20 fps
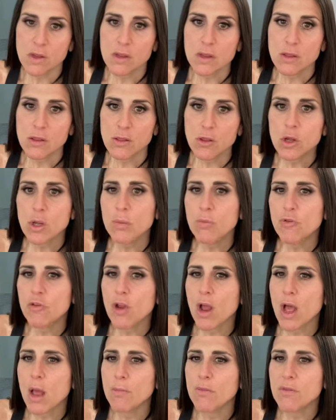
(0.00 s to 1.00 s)
Look up
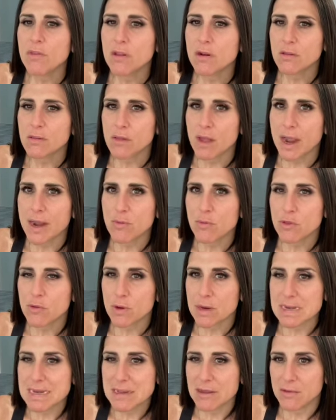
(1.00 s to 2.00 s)
jobs that align with your
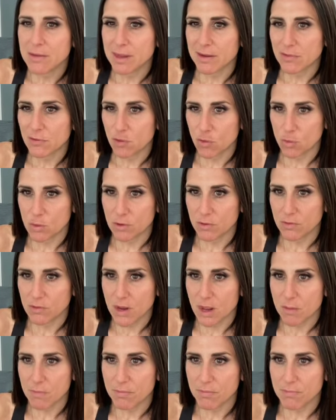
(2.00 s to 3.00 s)
ideal next career
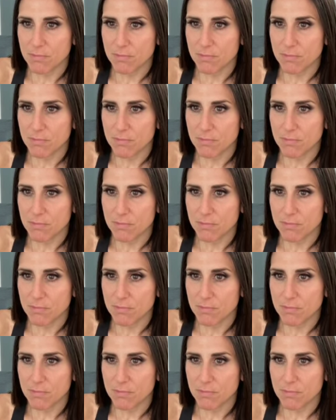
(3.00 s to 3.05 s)
step